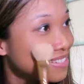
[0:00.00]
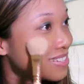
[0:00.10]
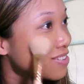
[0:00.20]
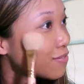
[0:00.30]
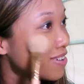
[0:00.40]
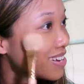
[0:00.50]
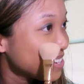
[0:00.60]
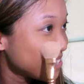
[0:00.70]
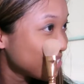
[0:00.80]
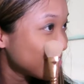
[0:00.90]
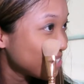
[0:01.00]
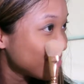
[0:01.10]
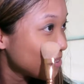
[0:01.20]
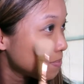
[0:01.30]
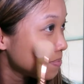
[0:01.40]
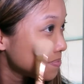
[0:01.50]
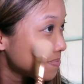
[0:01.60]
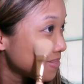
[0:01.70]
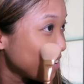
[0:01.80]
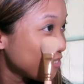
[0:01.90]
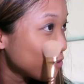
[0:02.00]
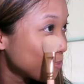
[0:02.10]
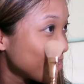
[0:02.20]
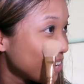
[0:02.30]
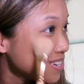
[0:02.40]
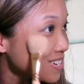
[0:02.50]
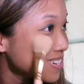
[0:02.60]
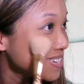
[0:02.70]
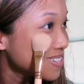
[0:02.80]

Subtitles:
a red playful blush.